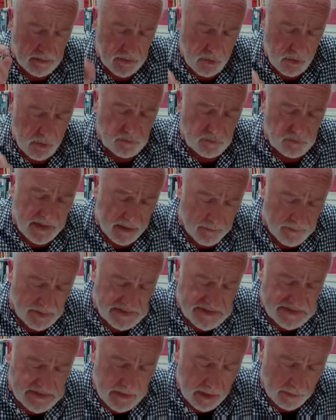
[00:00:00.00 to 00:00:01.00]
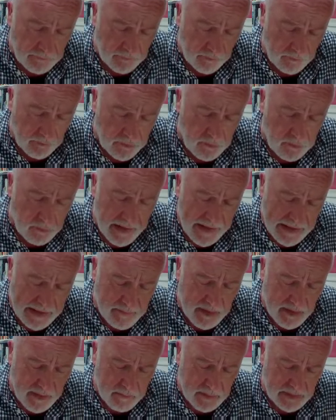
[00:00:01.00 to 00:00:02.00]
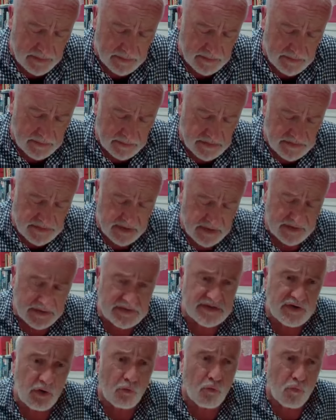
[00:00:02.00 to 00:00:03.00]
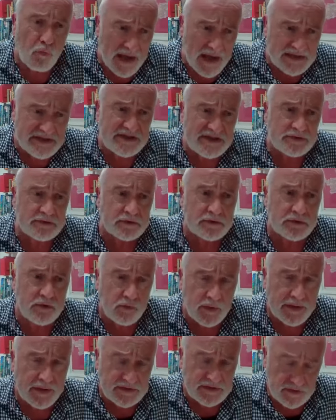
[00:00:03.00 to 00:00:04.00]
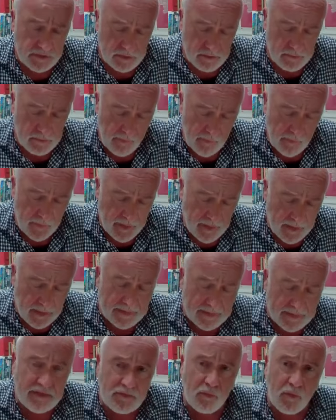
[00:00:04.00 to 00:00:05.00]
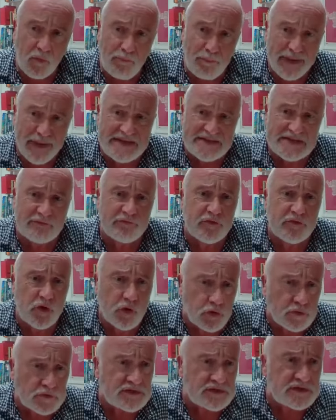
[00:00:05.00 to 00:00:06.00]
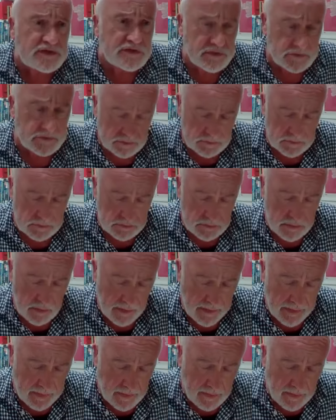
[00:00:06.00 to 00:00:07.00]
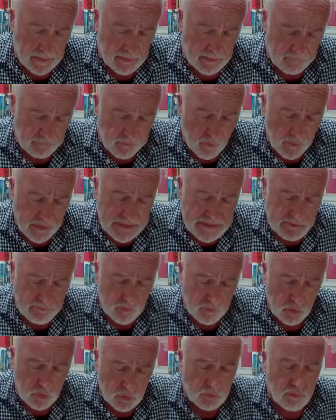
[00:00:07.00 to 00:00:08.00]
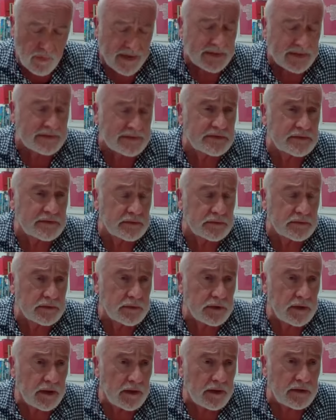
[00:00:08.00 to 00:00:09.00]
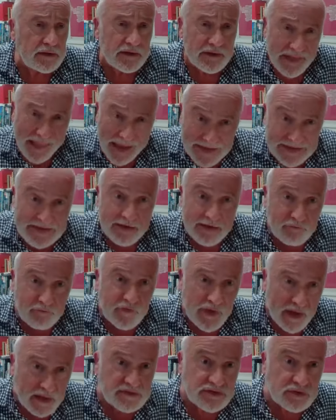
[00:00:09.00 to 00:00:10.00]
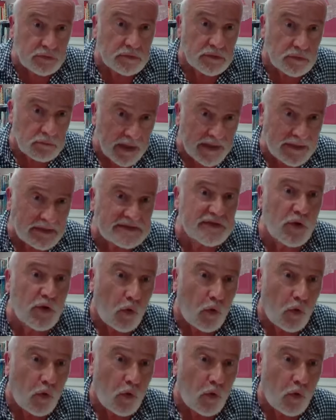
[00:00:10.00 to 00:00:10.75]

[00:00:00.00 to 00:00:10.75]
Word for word: No damage done or crime committed can change a rational creature into a piece of goods void of all right, the idea of natural rights.